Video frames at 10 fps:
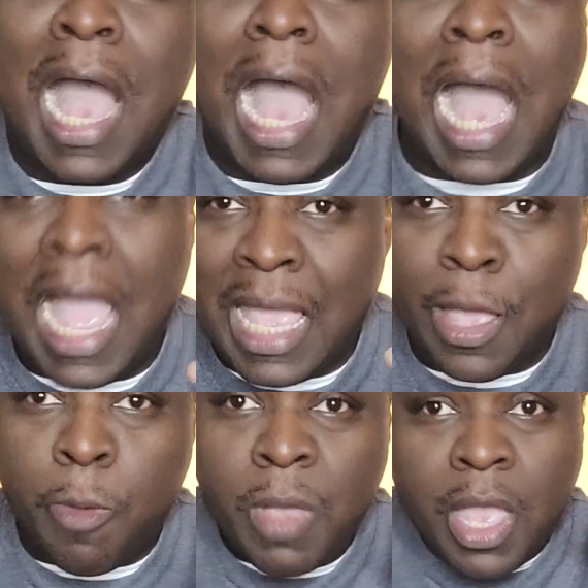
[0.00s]
I
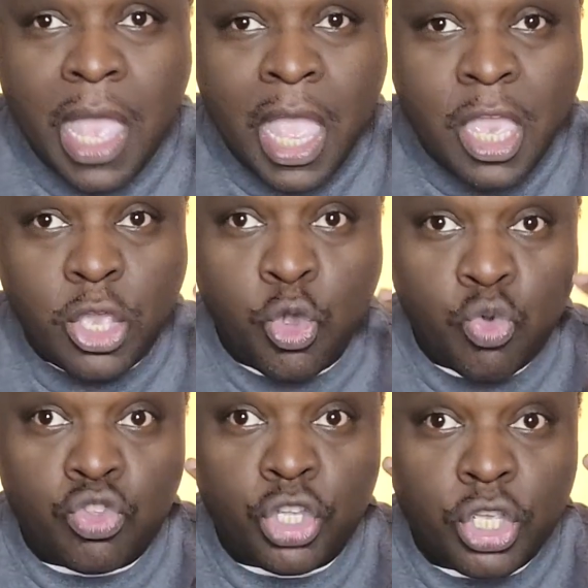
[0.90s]
am a
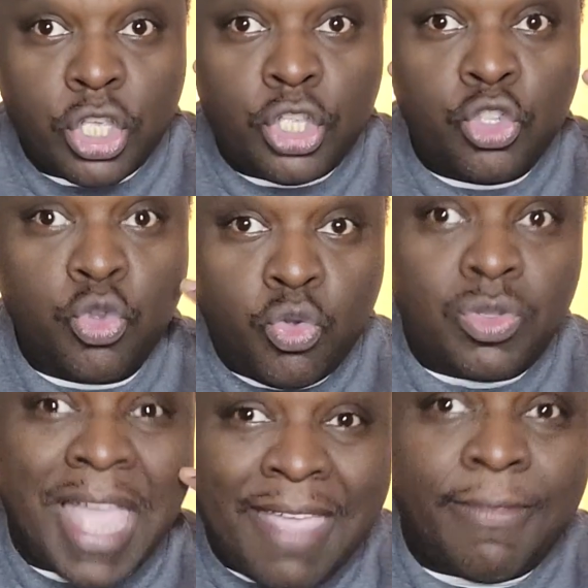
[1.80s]
huge New
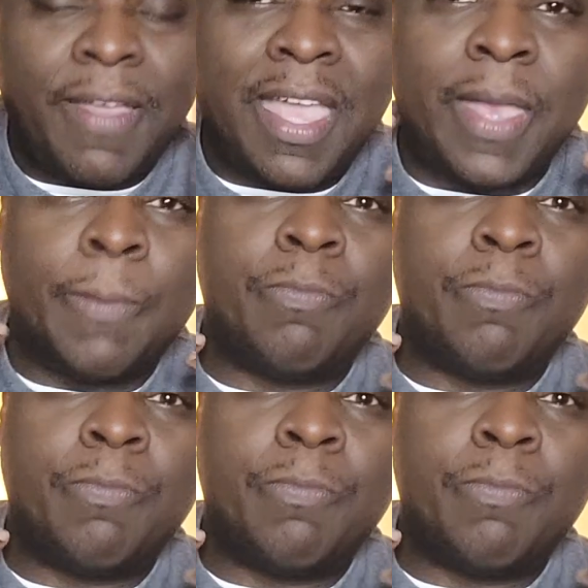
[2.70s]
Day fan.